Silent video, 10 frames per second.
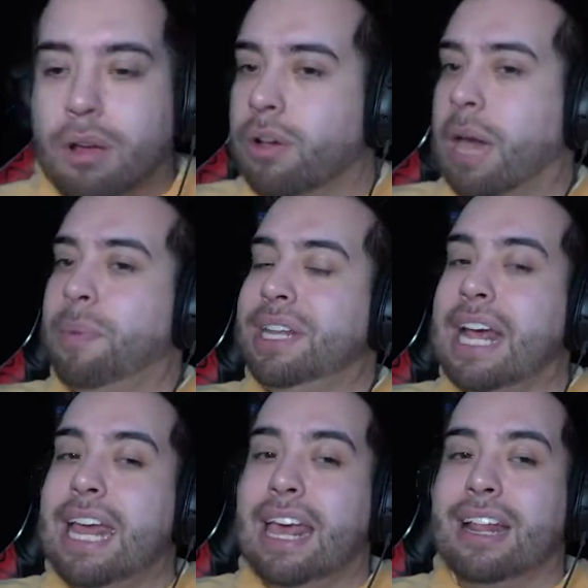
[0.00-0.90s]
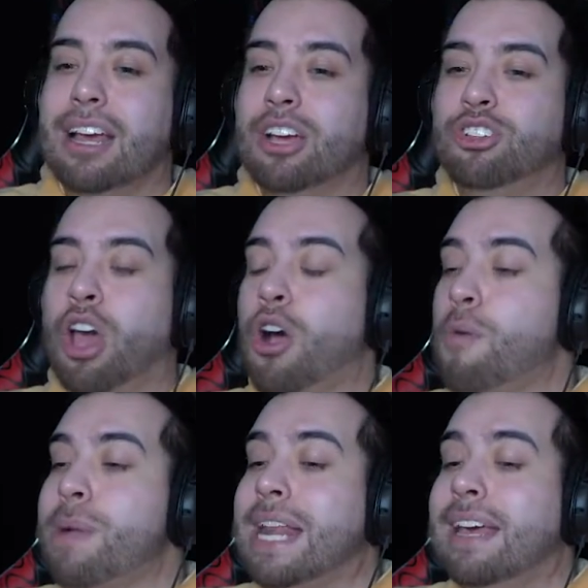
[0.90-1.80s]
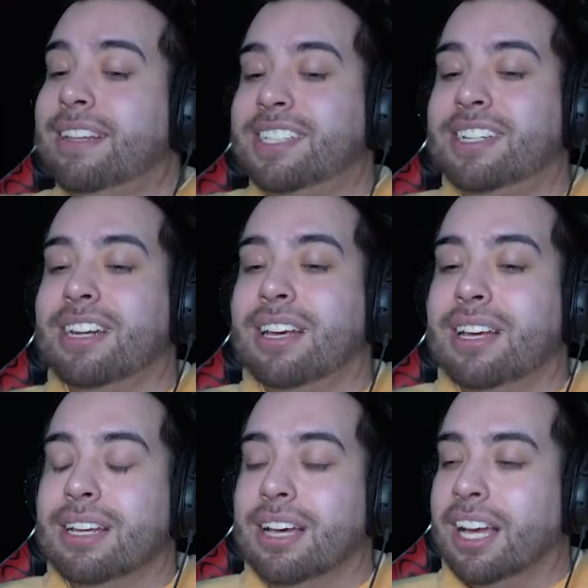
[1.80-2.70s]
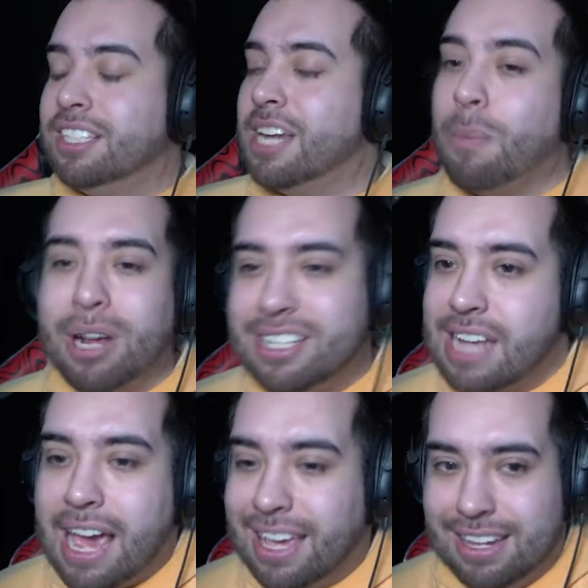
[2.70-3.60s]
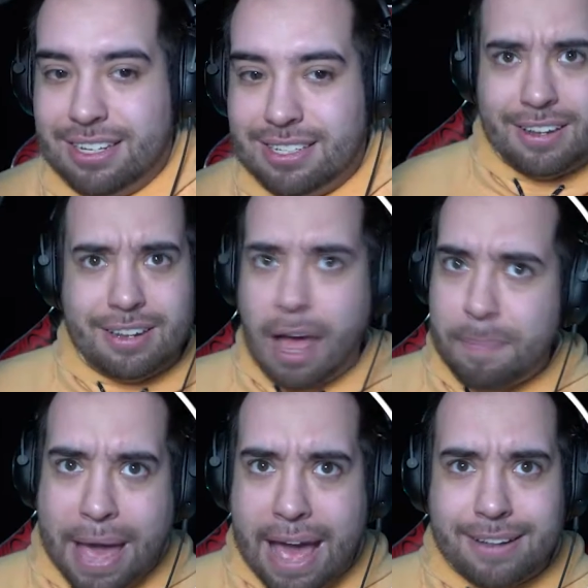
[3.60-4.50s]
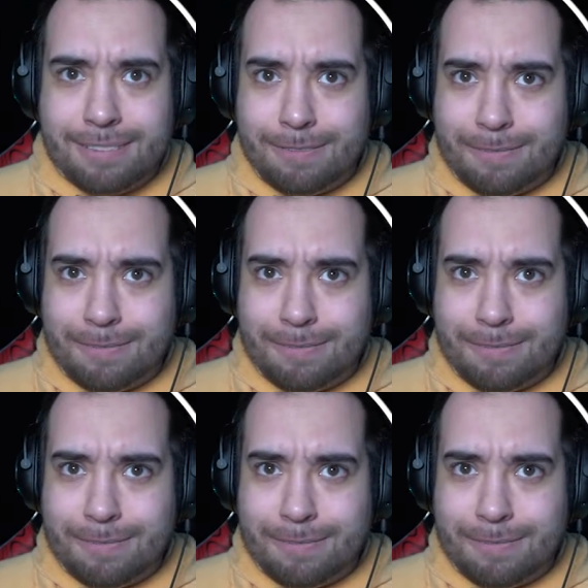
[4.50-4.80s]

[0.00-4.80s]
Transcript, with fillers: Okay, we did it. Two minutes and somewhat seconds. Not bad.